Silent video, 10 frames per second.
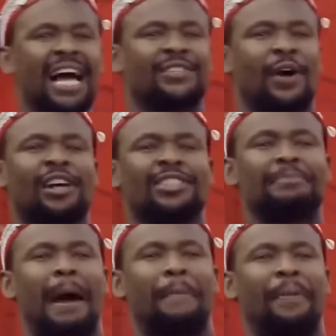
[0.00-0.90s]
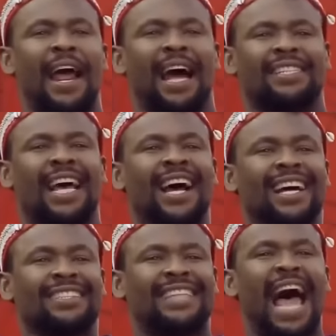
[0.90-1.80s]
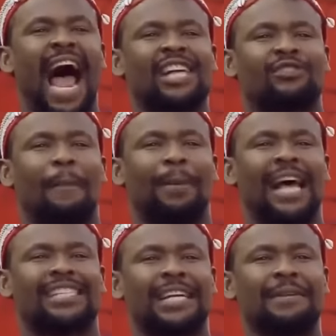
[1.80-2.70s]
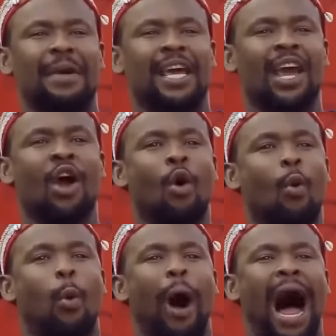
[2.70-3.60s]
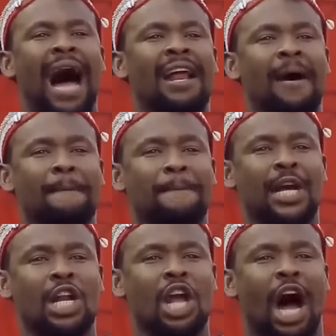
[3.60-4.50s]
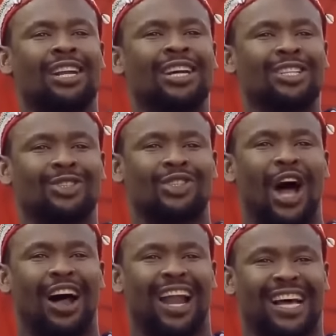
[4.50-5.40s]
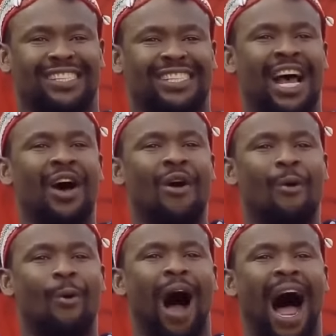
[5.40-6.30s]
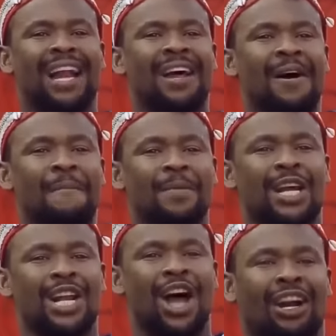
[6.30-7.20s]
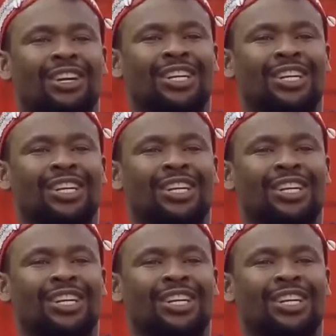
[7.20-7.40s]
for answering my prayers! Thanks for blessing me! $1 million! $1 million!